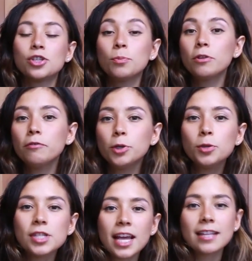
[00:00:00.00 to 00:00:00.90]

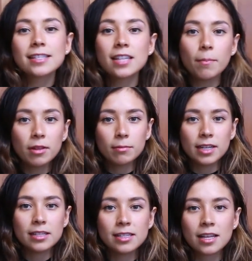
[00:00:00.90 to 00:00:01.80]
superfoods and
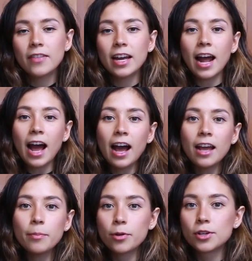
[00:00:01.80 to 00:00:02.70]
supplements that
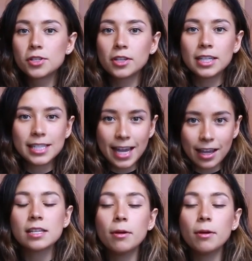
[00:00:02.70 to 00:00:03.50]
I personally take.